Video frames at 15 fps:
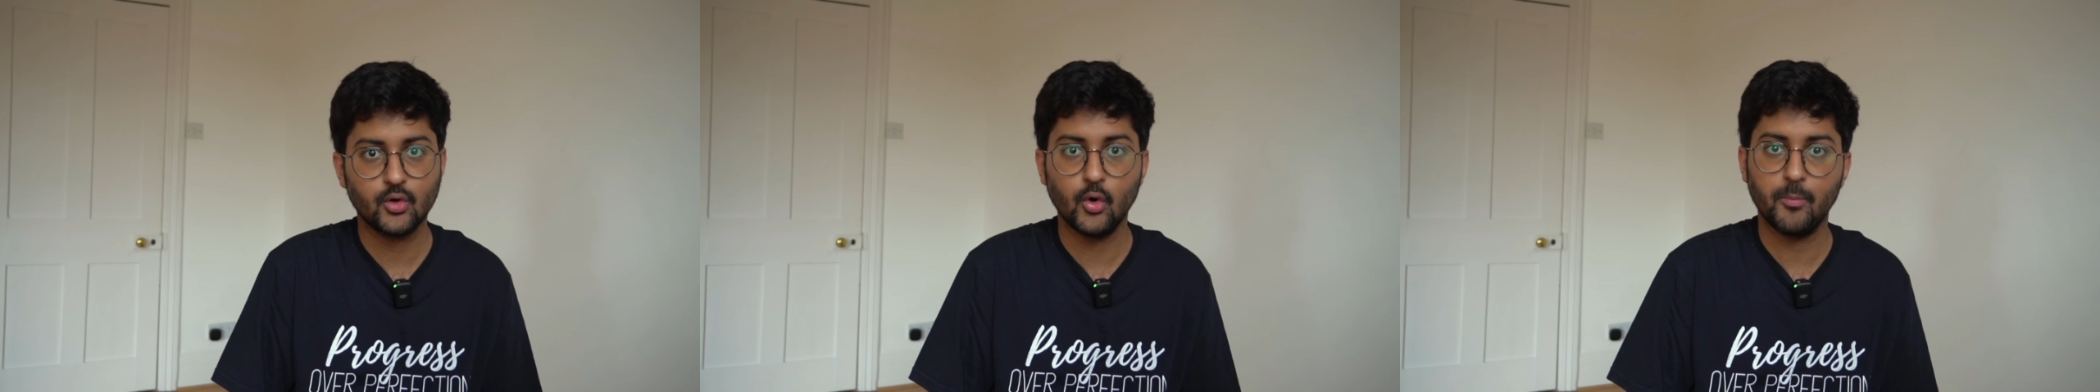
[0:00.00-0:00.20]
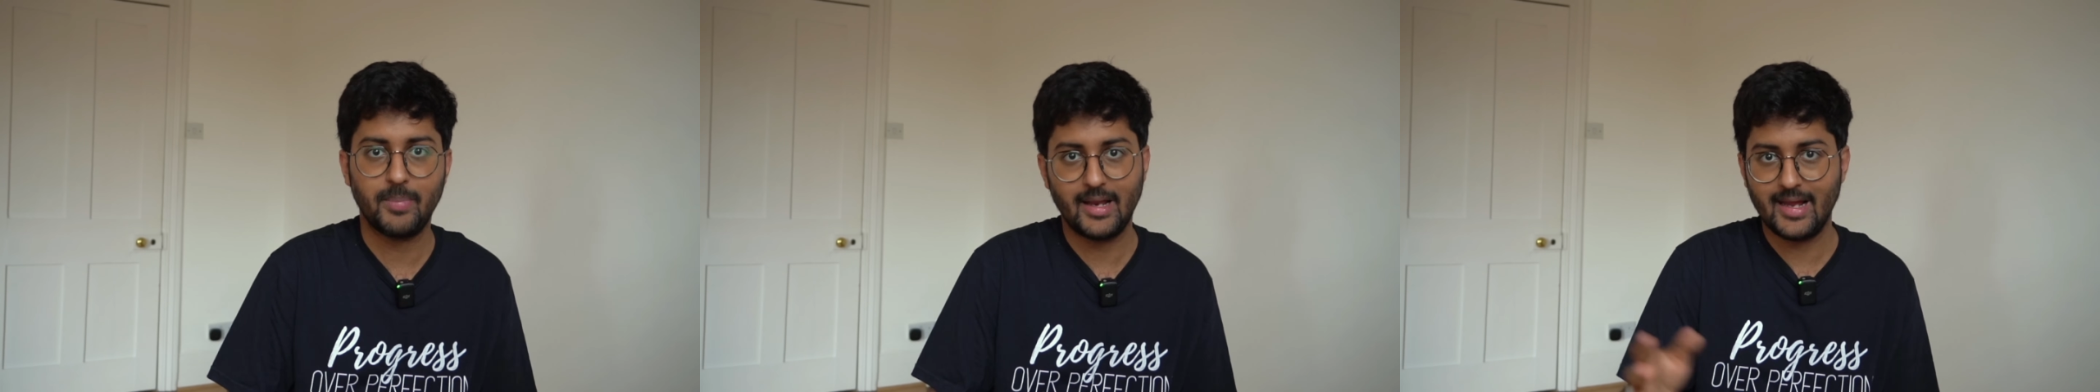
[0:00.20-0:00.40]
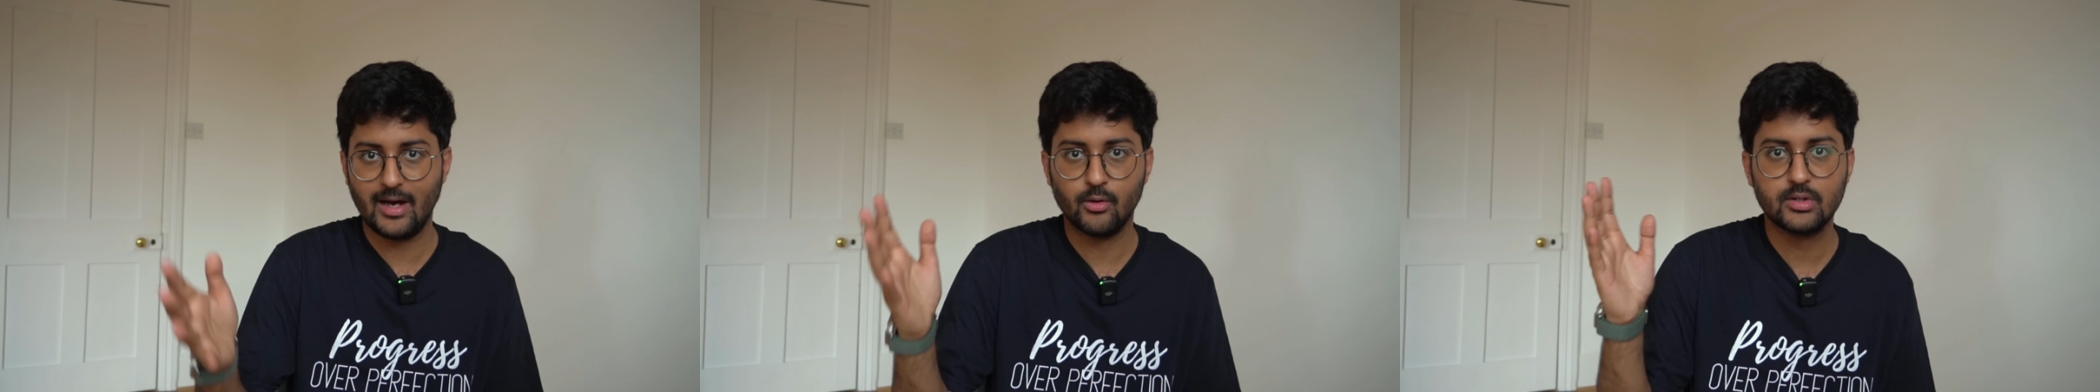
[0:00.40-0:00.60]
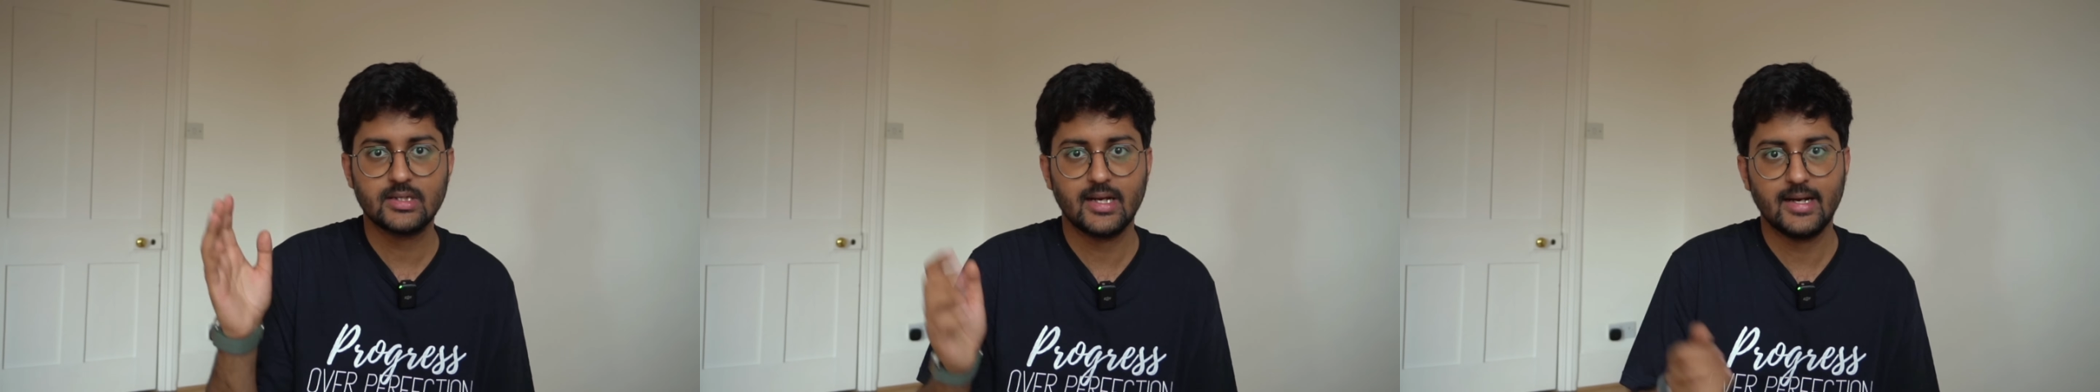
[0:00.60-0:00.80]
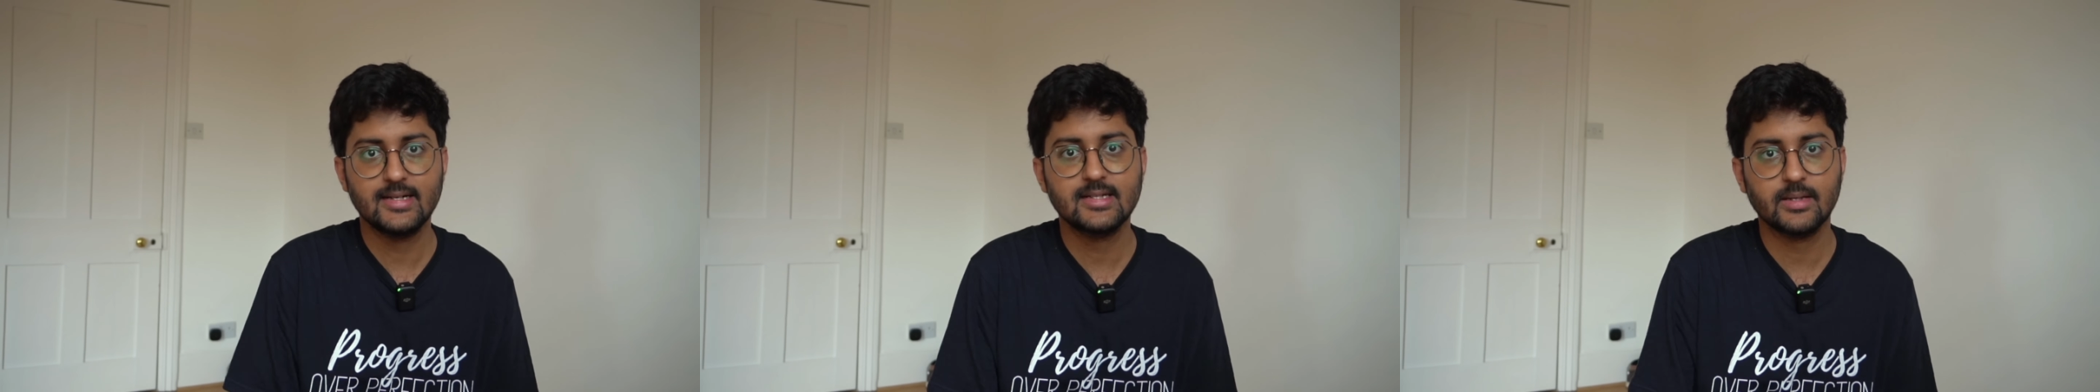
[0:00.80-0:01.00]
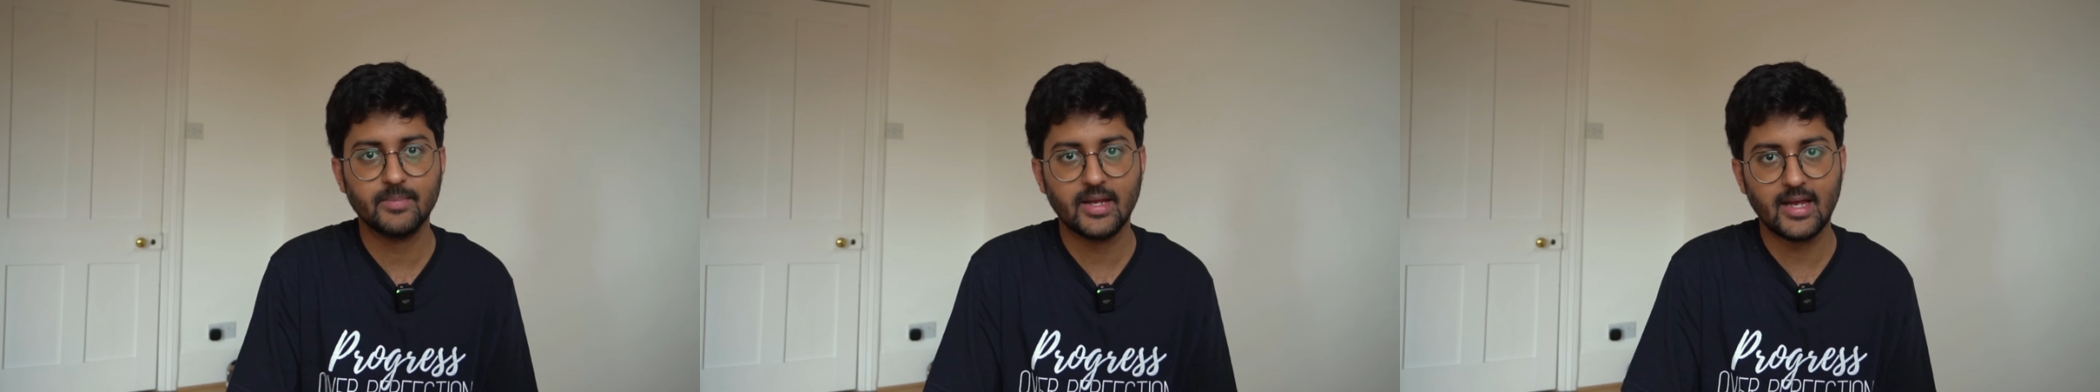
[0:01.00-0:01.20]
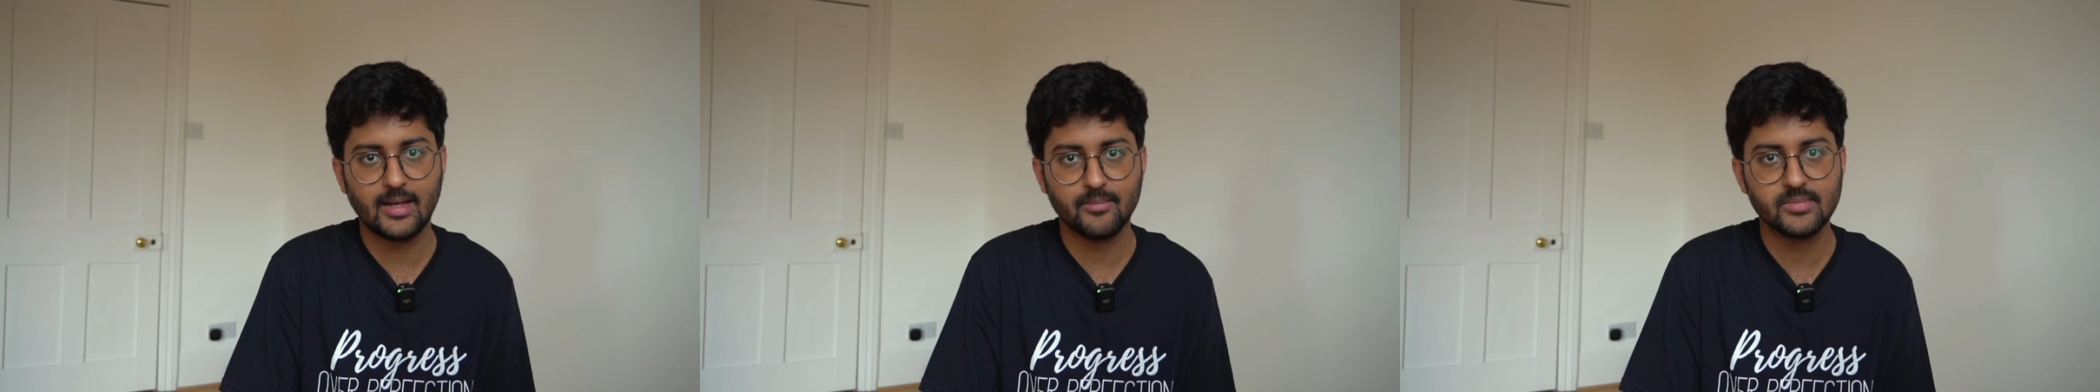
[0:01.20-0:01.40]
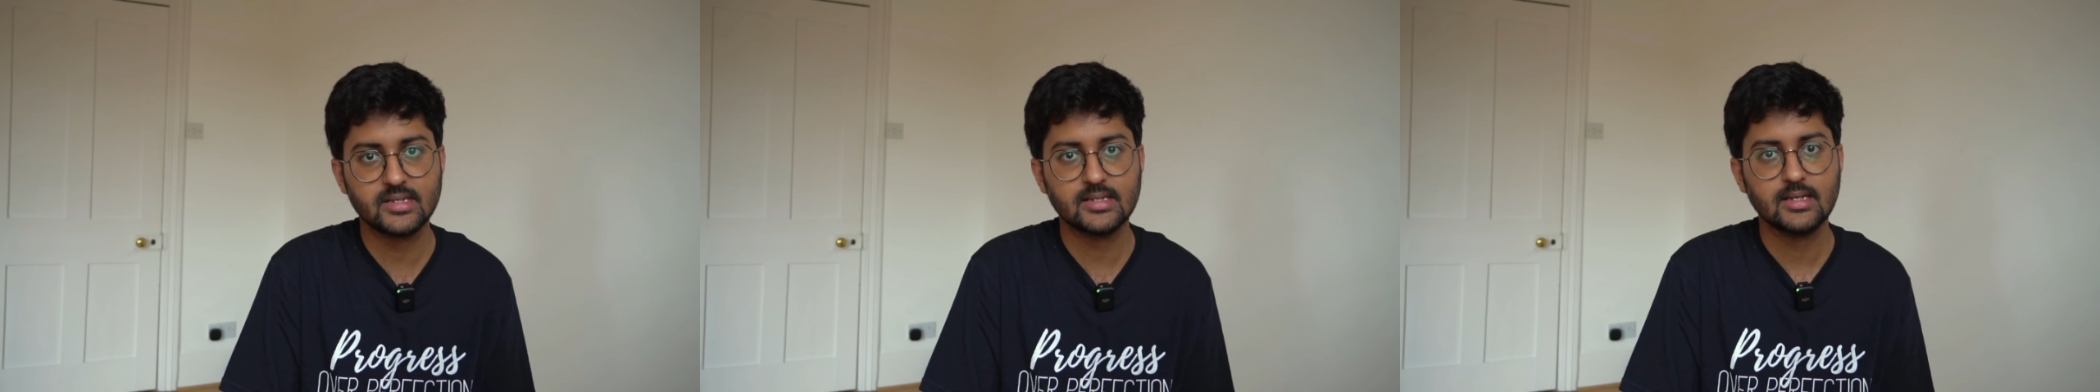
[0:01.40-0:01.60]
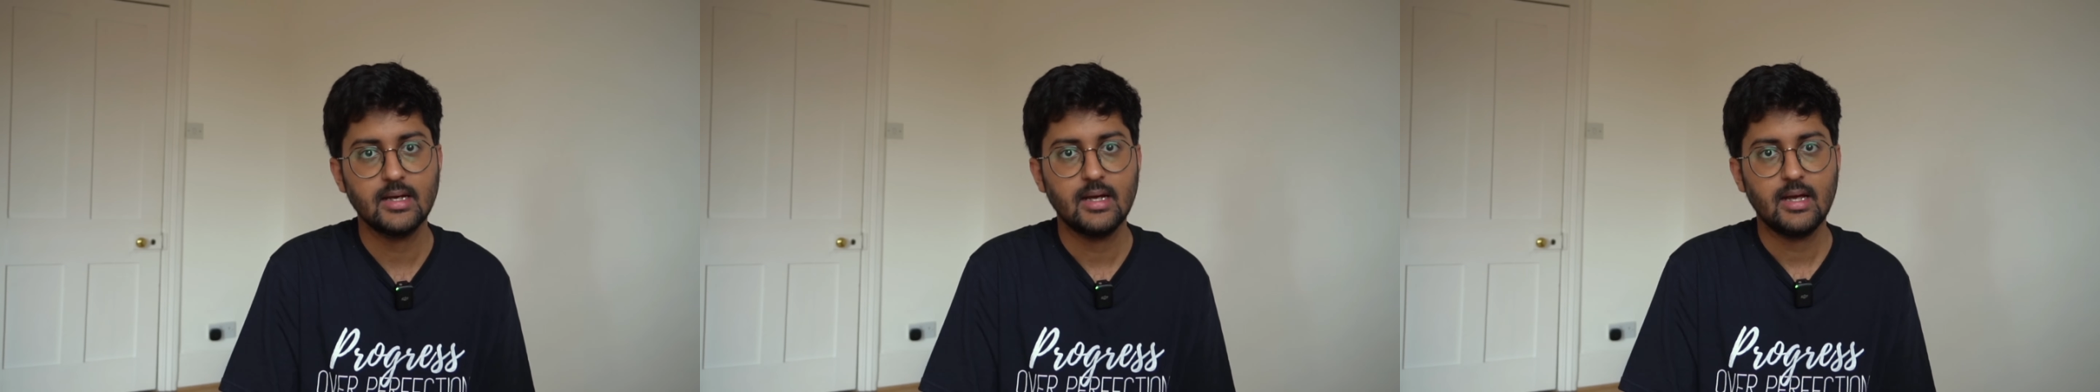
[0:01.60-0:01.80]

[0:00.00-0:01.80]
go play outside some games,